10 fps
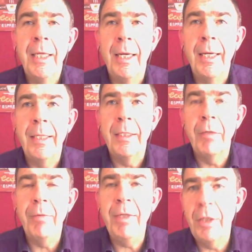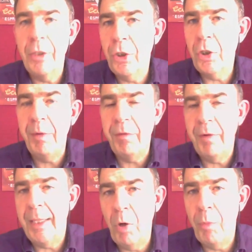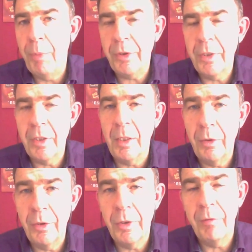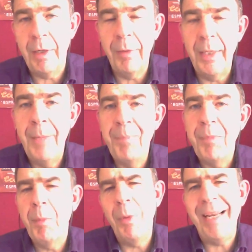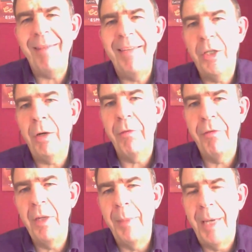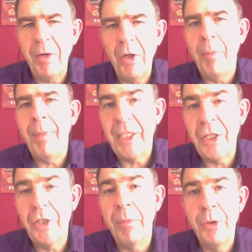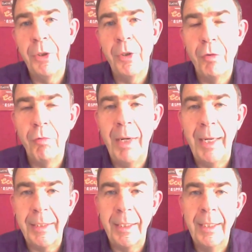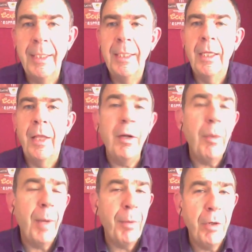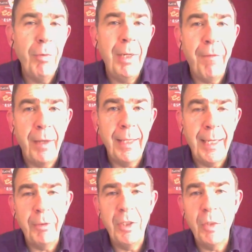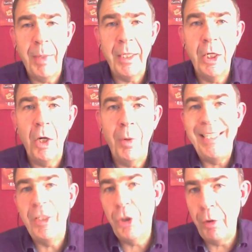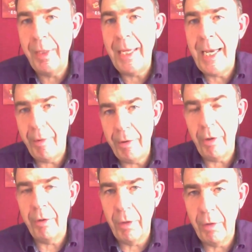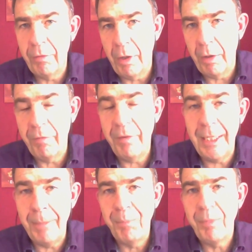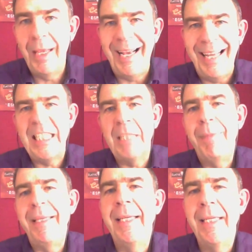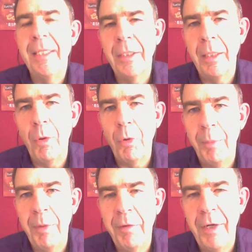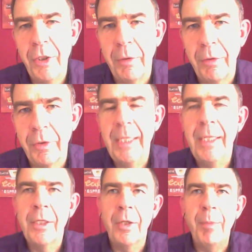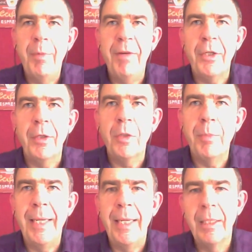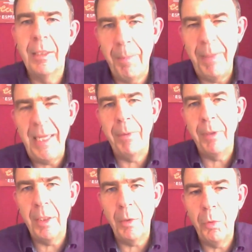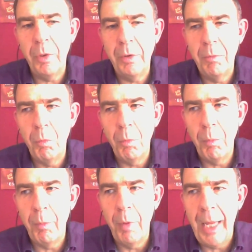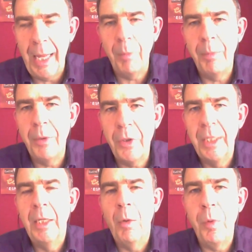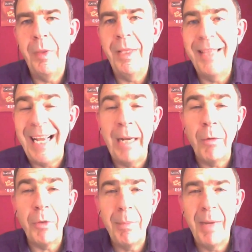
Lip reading: and the research should be fairly robust. There's a lot of good stuff out there, but we now need to confirm it. Have I got my assumptions right? And the only way we can really find that out is by going to the area on a visit and speaking to the local professionals. So the professionals being the people that would help us within the housing